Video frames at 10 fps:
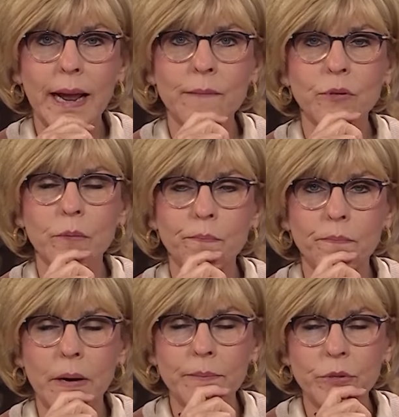I'm so,
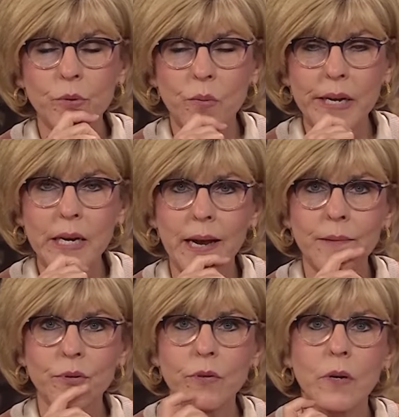I'm so weak,
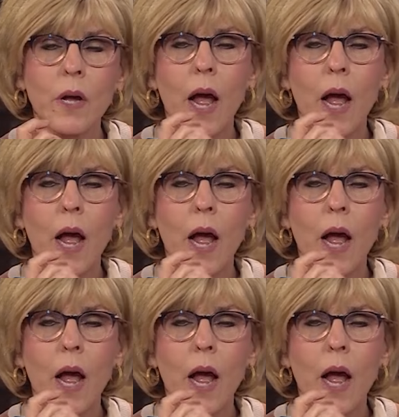I'm so,